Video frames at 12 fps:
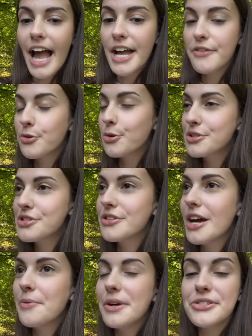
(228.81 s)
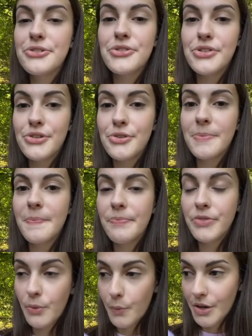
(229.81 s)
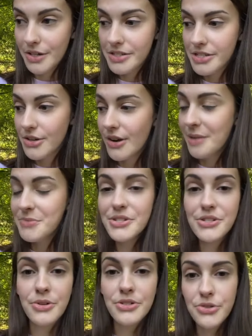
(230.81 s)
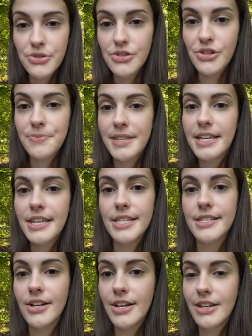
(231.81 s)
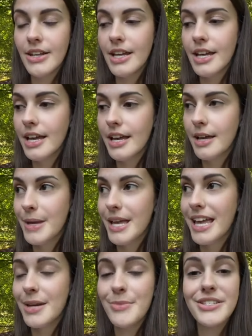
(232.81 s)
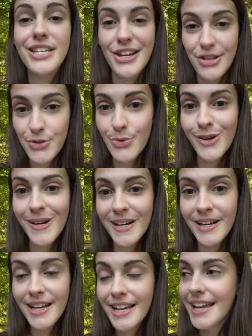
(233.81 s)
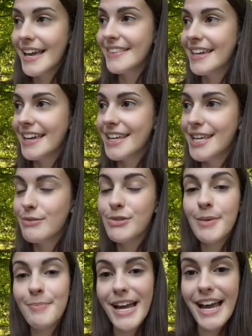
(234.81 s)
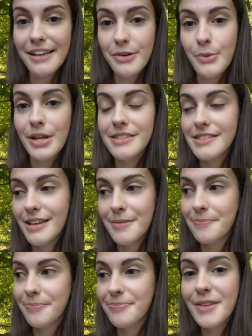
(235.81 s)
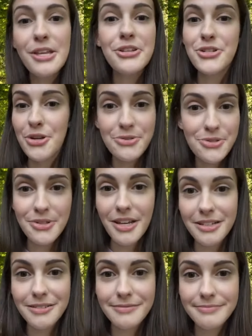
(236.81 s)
I of course do not want to assume the worst, so I'm just going to assume that he's on a Hannah Montana tour and that he will be back once his shows are done.